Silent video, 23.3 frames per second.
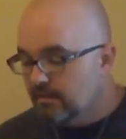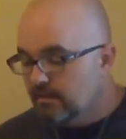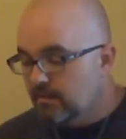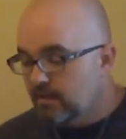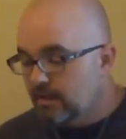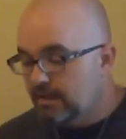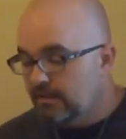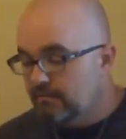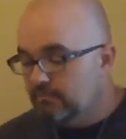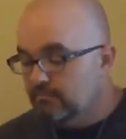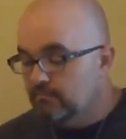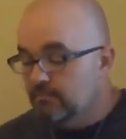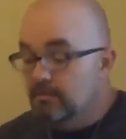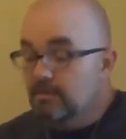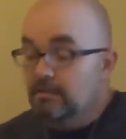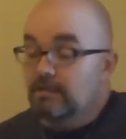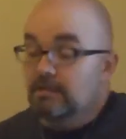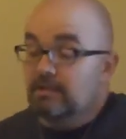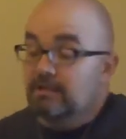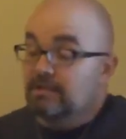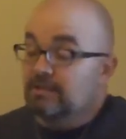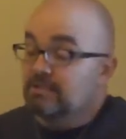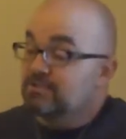I don't
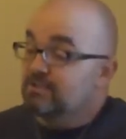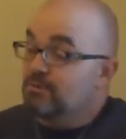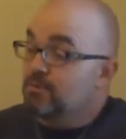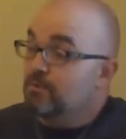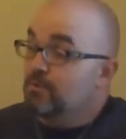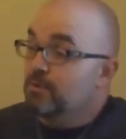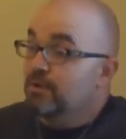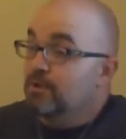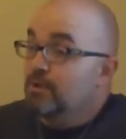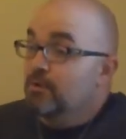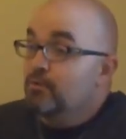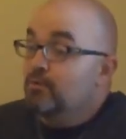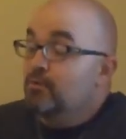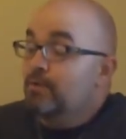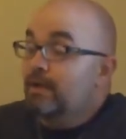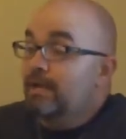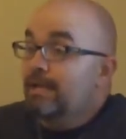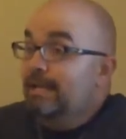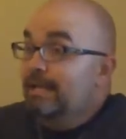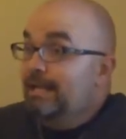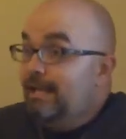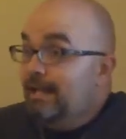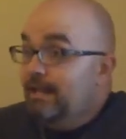necessarily want to go through
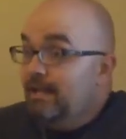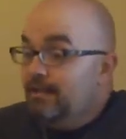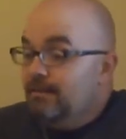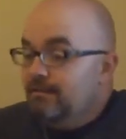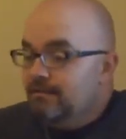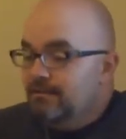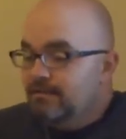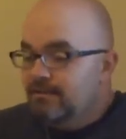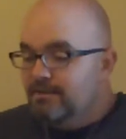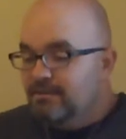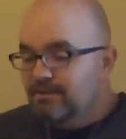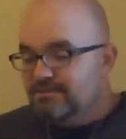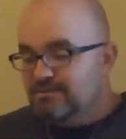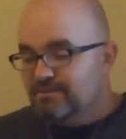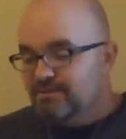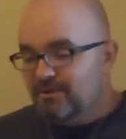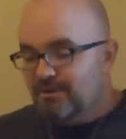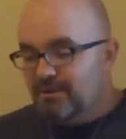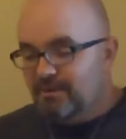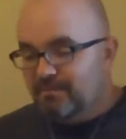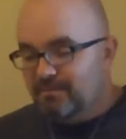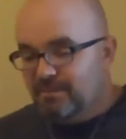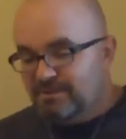that again, so
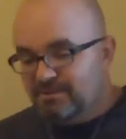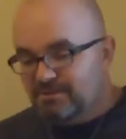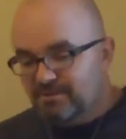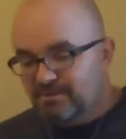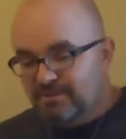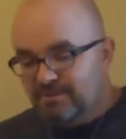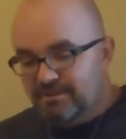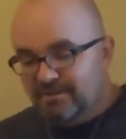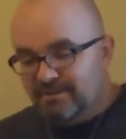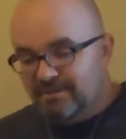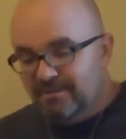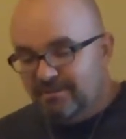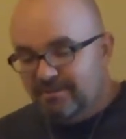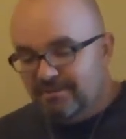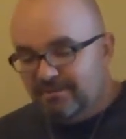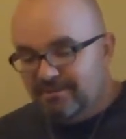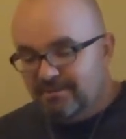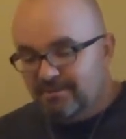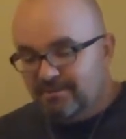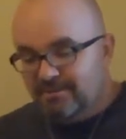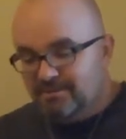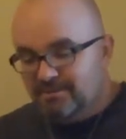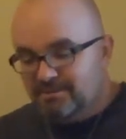I'll make sure to
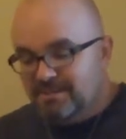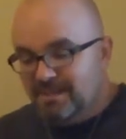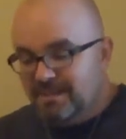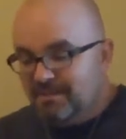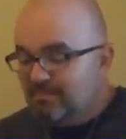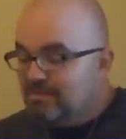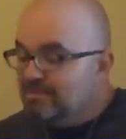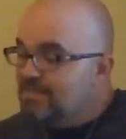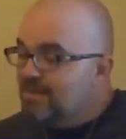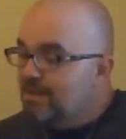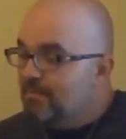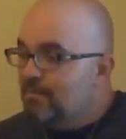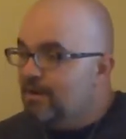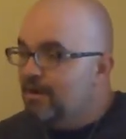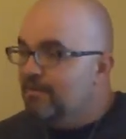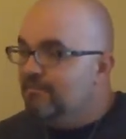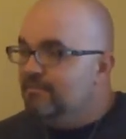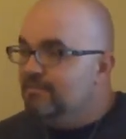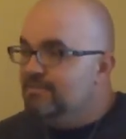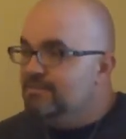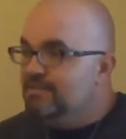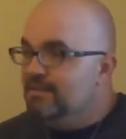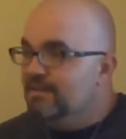take my time
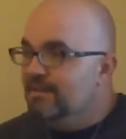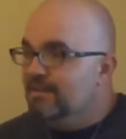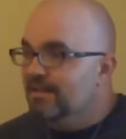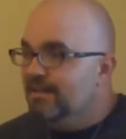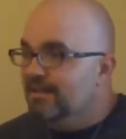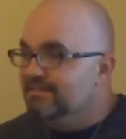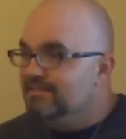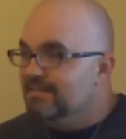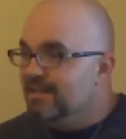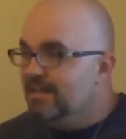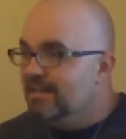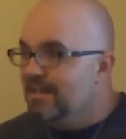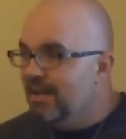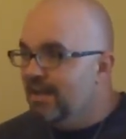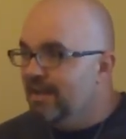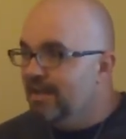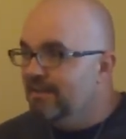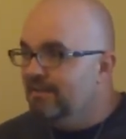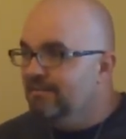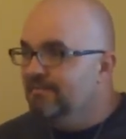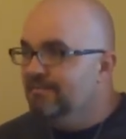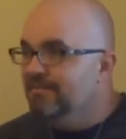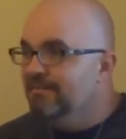off as I
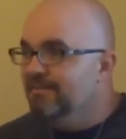can.